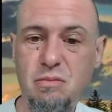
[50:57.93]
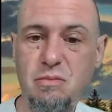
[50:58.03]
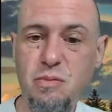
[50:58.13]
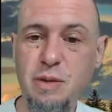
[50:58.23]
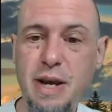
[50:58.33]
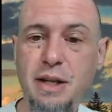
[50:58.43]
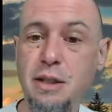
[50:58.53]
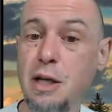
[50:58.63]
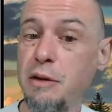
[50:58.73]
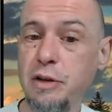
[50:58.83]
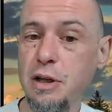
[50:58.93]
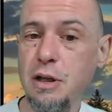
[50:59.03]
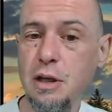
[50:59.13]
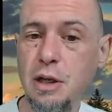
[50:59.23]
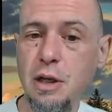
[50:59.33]
we may discover
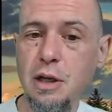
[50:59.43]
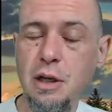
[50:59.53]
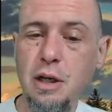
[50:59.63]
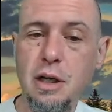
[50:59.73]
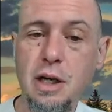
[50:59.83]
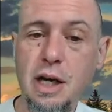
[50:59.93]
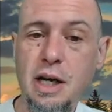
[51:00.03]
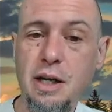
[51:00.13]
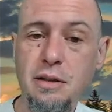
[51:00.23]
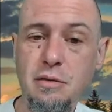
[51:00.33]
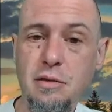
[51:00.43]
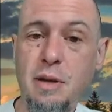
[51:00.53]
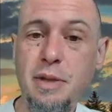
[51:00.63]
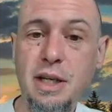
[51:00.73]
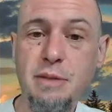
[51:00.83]
uh,
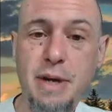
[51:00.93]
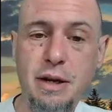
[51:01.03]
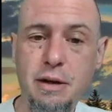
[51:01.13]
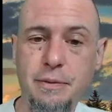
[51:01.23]
something is better.